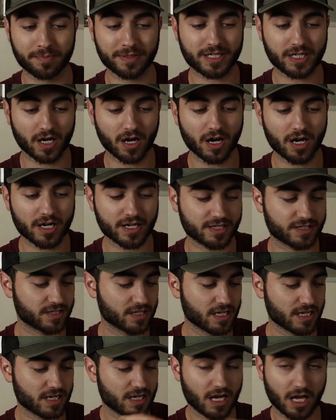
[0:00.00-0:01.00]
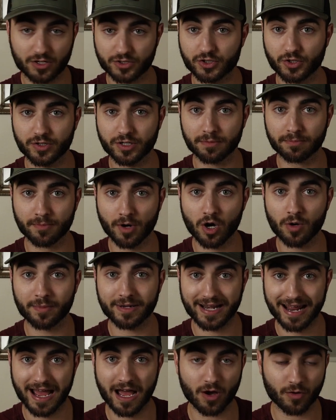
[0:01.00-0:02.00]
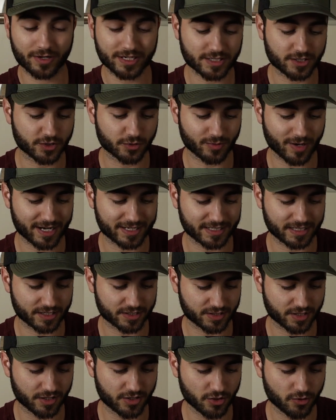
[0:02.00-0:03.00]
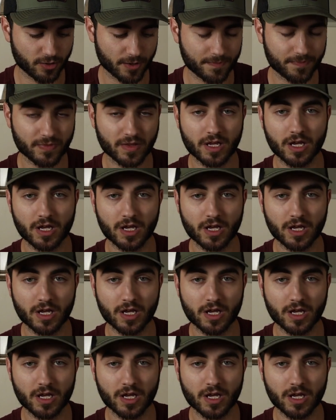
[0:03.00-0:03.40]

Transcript: because I'll show you in a moment how he's directing us to do it.